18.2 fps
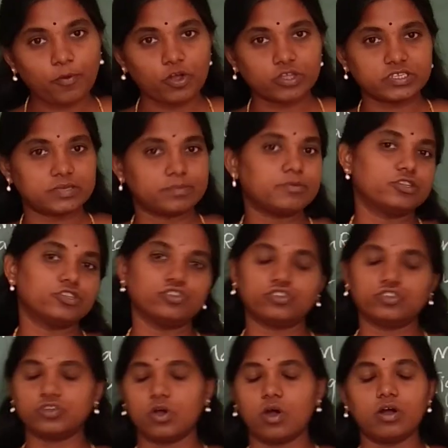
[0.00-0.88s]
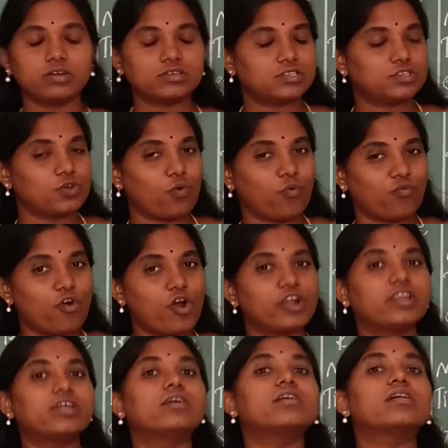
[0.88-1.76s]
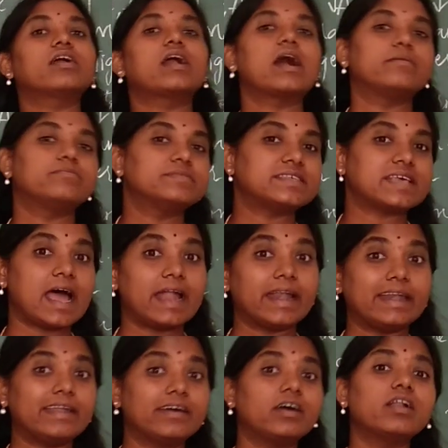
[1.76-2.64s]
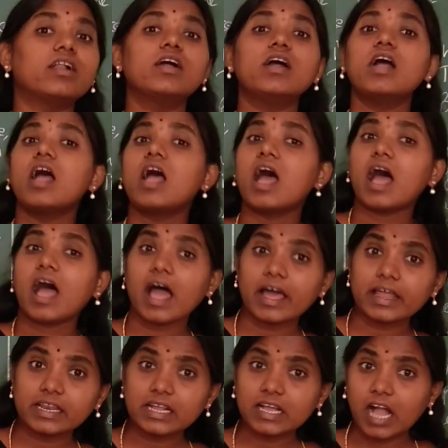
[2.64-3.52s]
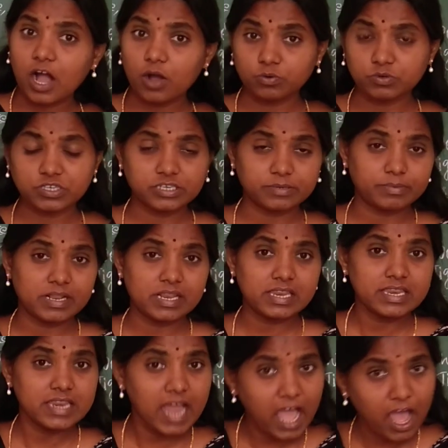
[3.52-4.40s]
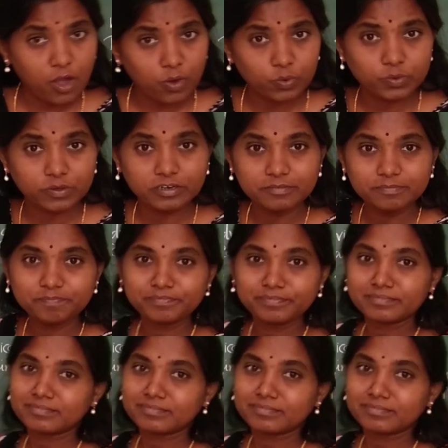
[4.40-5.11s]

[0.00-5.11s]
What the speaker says: possible to talk. So, water comes under uncountable noun.